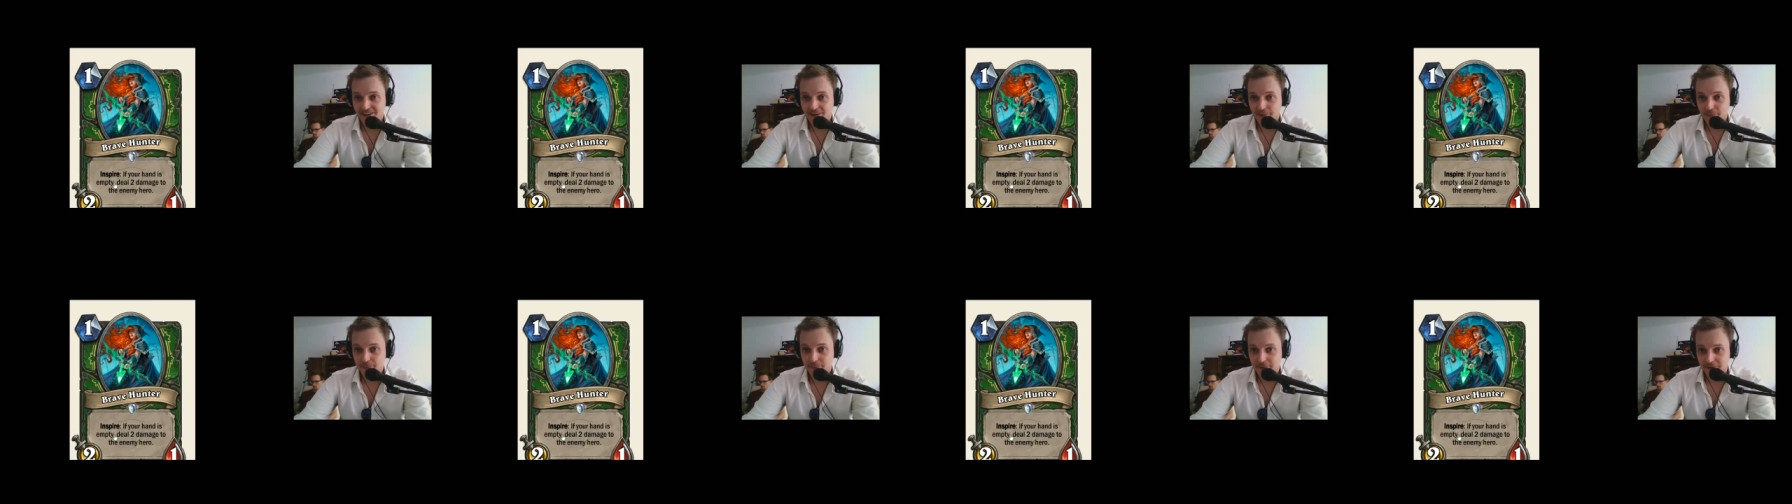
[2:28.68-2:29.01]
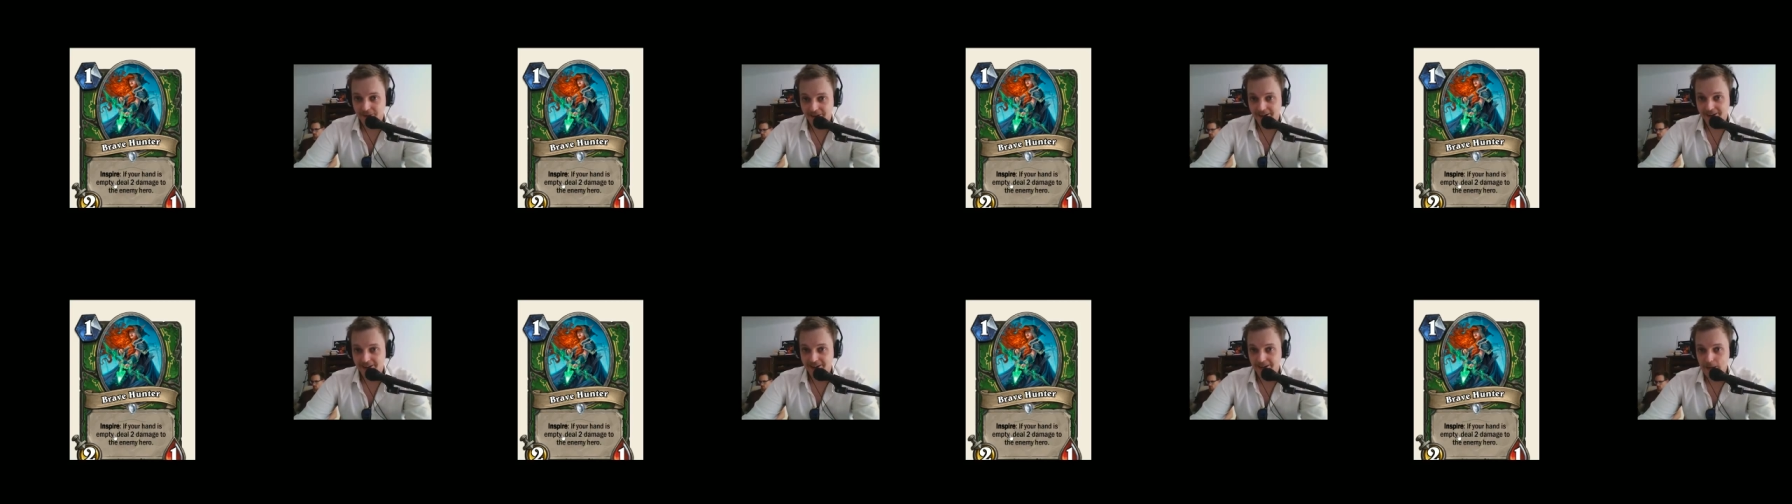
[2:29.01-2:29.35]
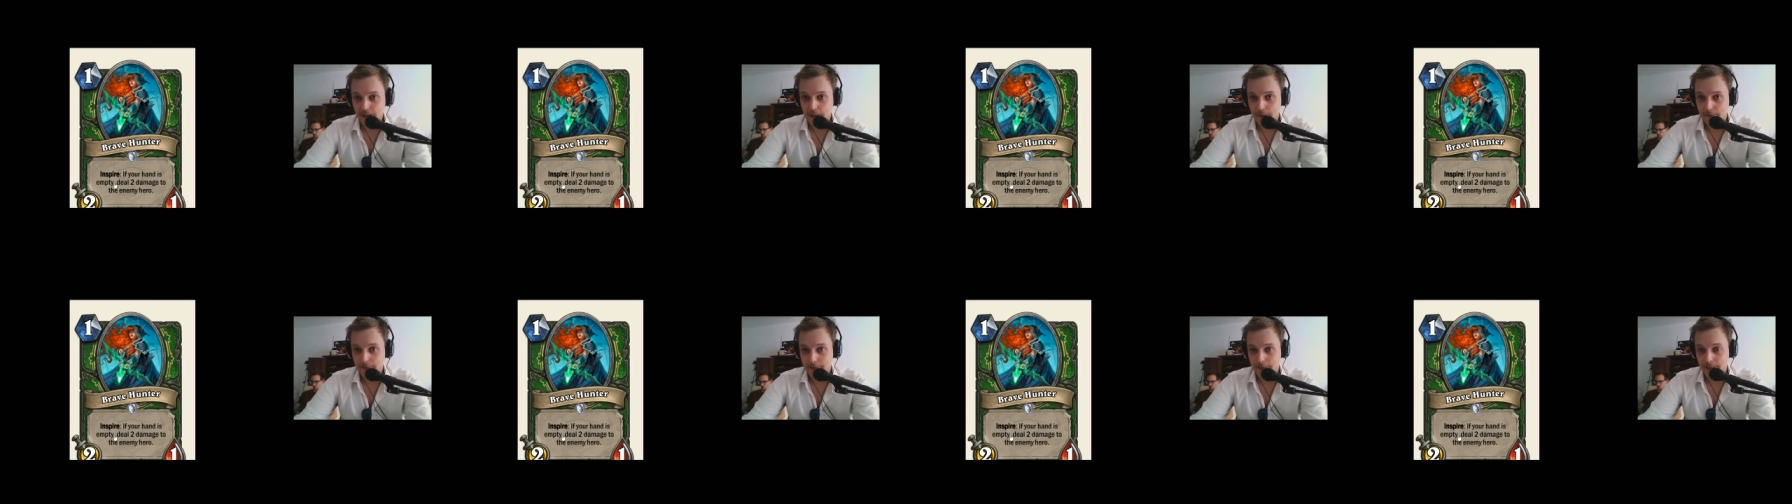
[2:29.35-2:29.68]
But,
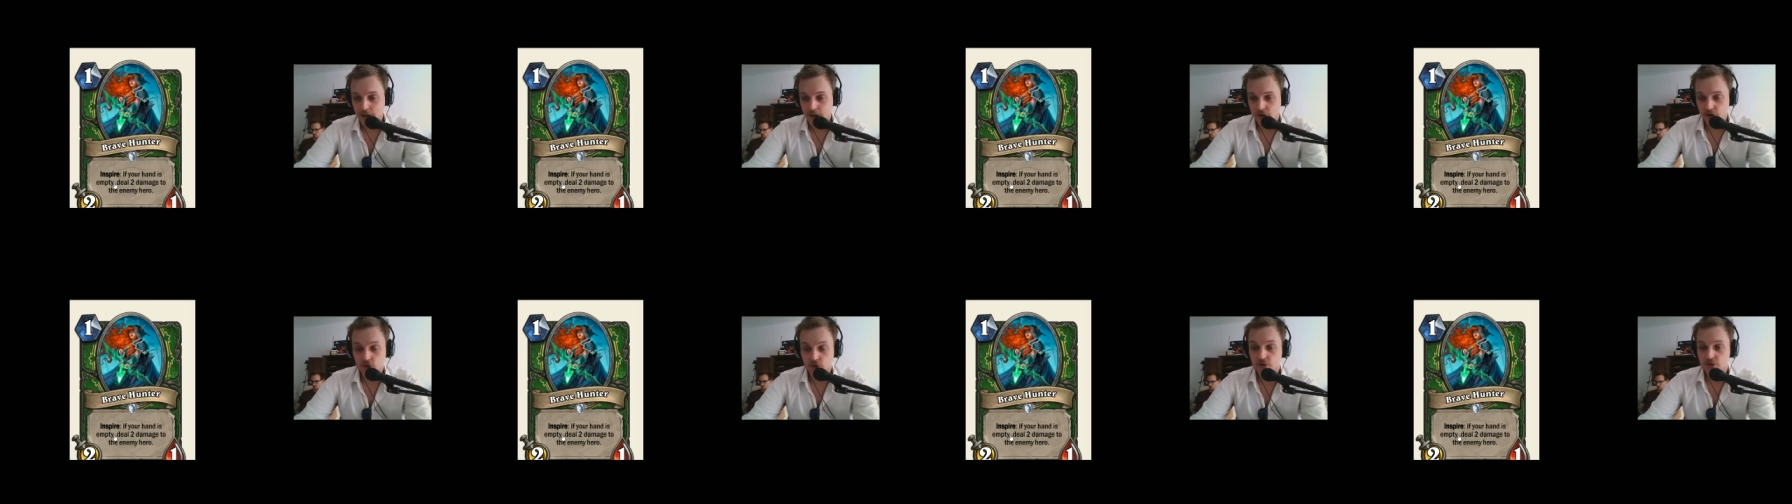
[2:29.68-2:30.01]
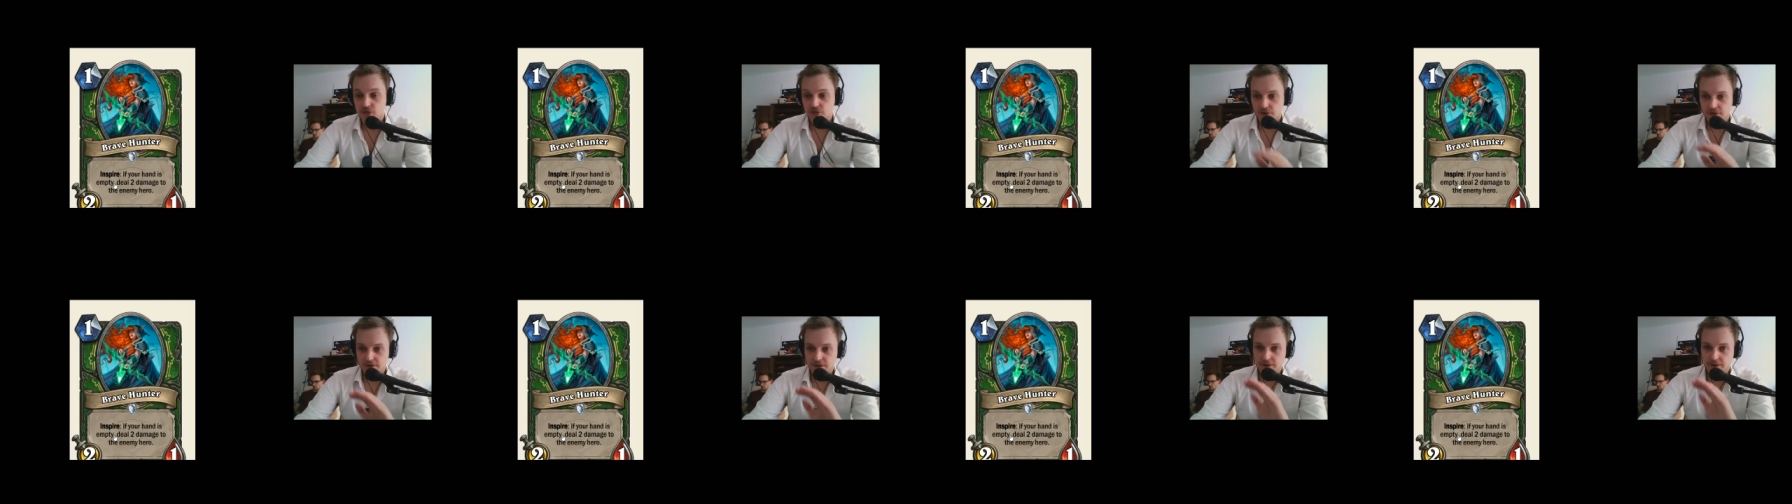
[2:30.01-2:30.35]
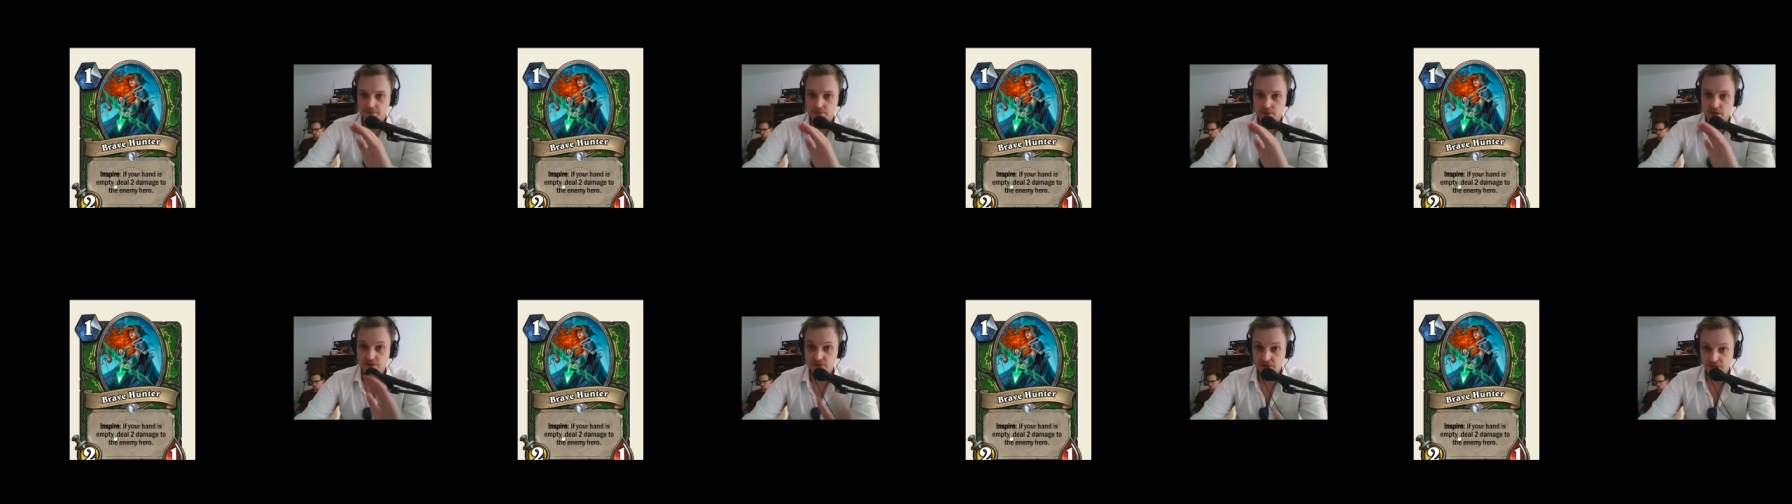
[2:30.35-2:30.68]

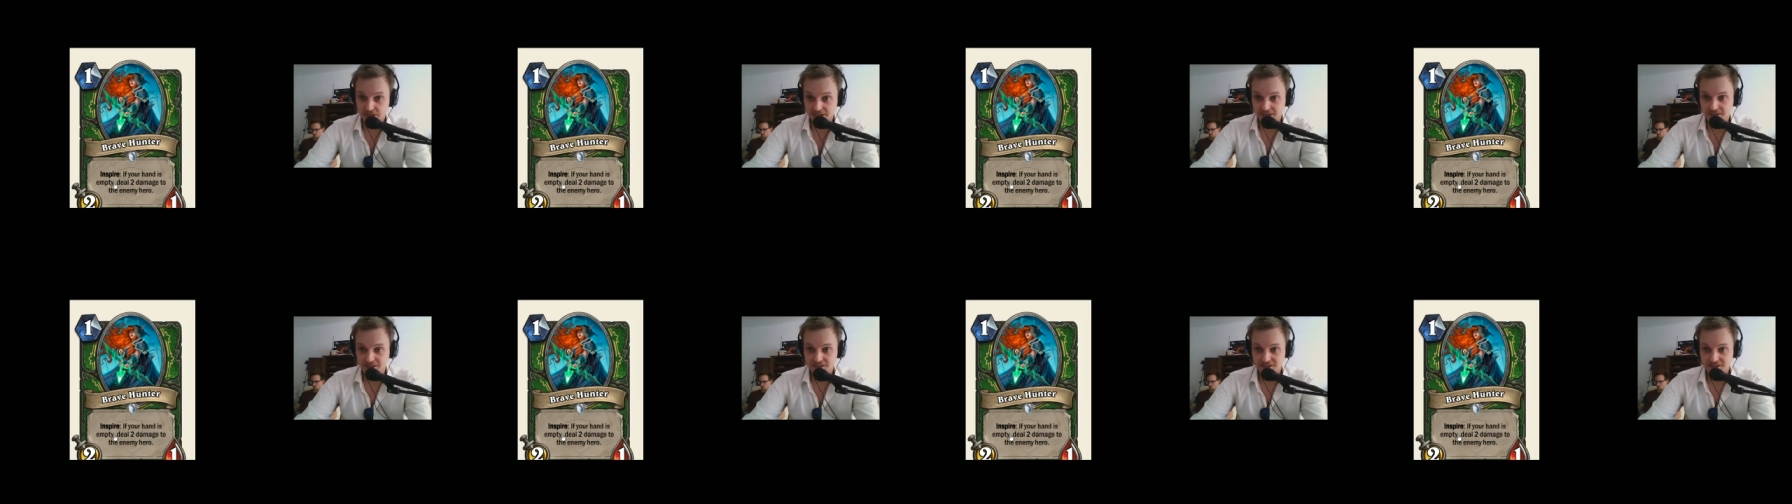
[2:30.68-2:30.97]
if it did